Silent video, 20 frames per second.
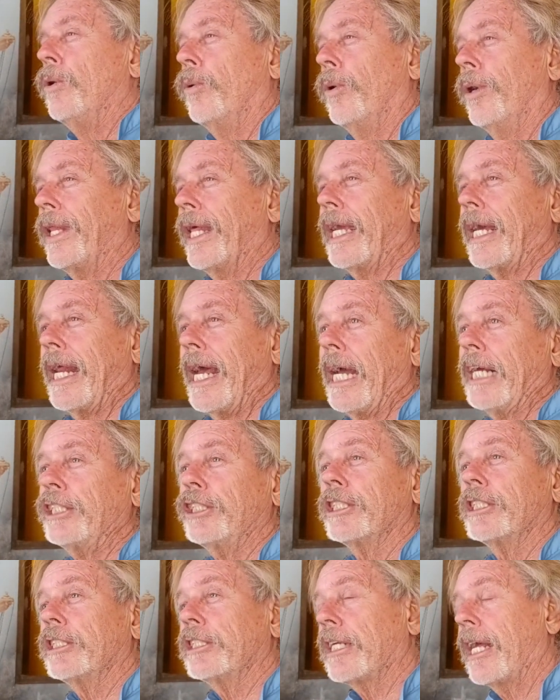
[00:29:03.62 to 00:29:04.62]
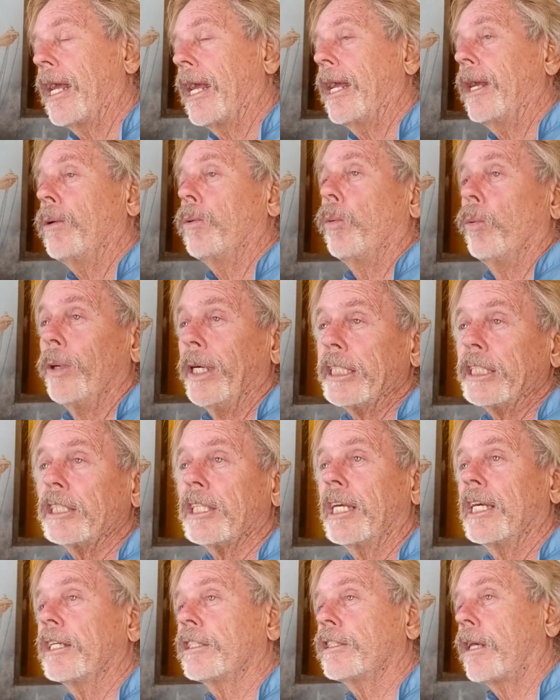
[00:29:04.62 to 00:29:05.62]
where they could actually say
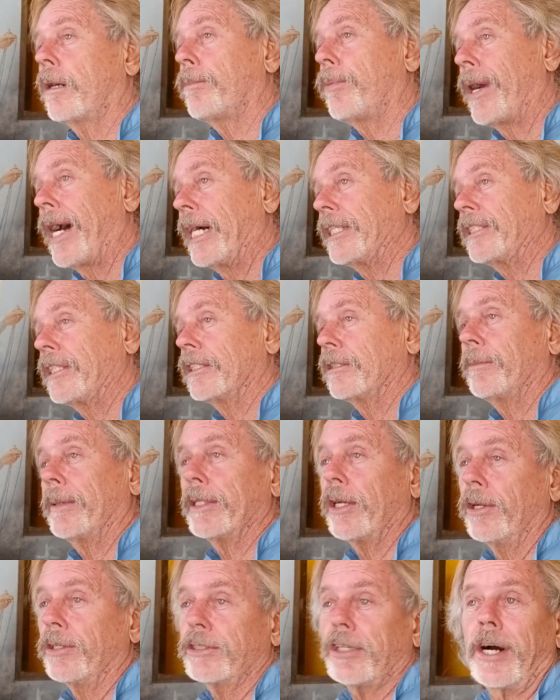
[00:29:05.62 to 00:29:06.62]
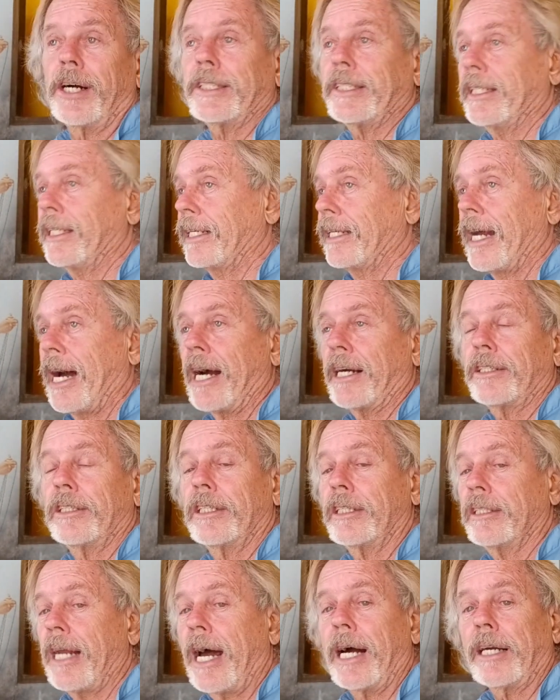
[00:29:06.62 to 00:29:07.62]
which things are processed. But don't talk to the
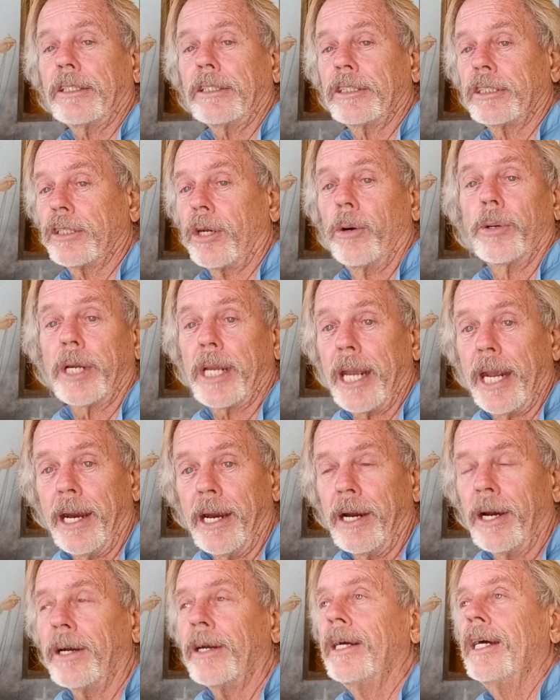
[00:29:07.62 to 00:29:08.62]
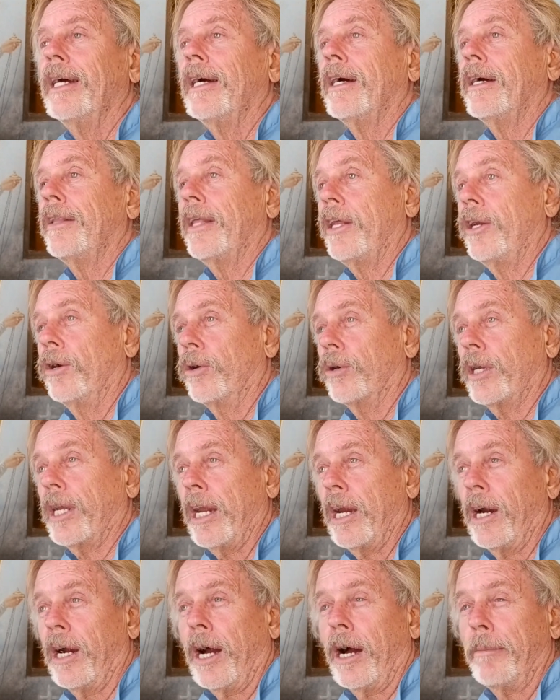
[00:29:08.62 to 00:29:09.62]
doctor. The doctors don't care. They don't
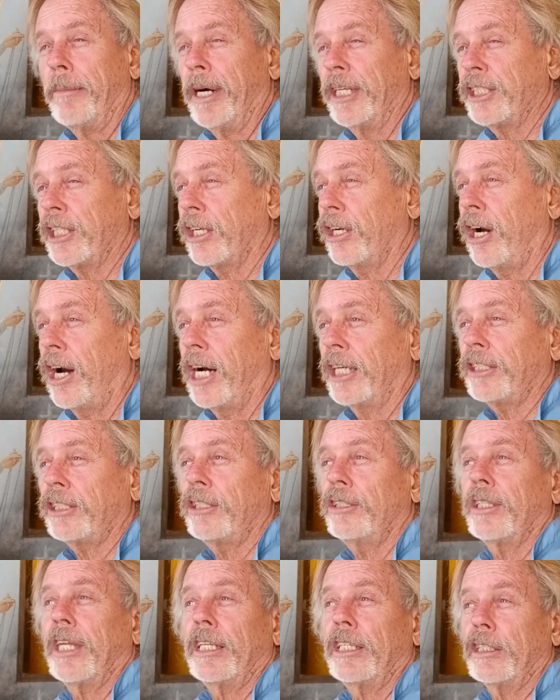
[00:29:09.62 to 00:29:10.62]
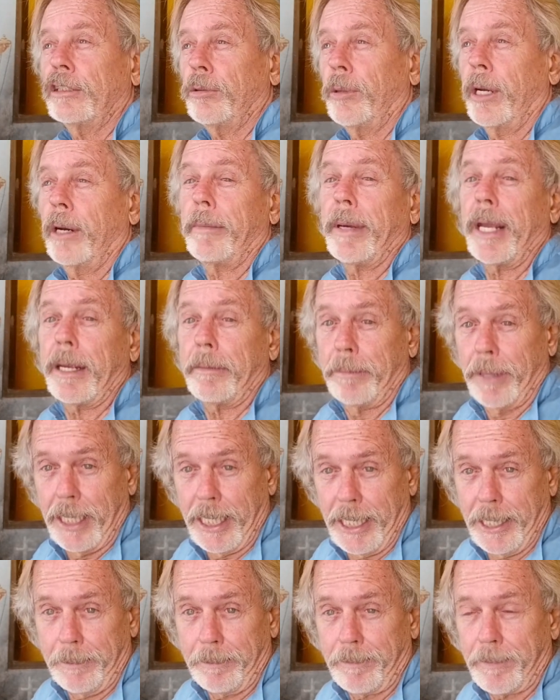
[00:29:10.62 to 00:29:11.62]
care how much it costs you. They just want to make
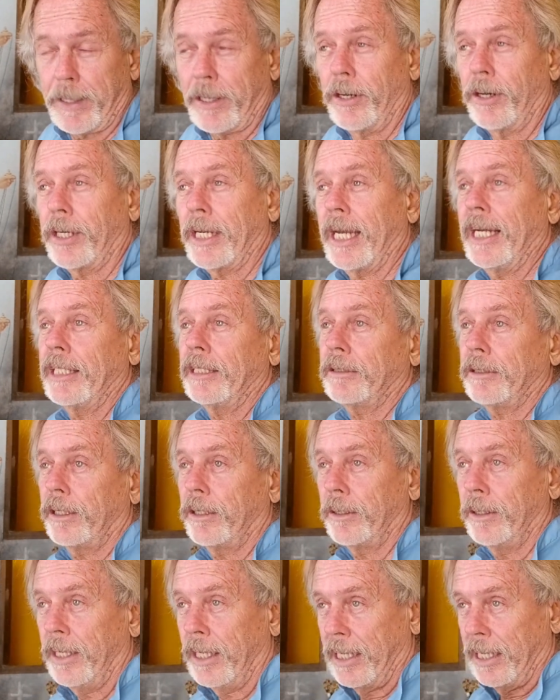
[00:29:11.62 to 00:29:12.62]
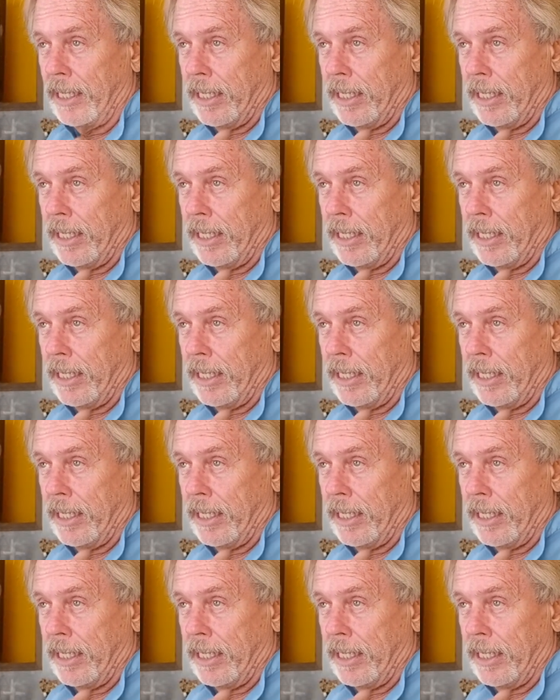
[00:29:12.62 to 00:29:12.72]
money. Okay, so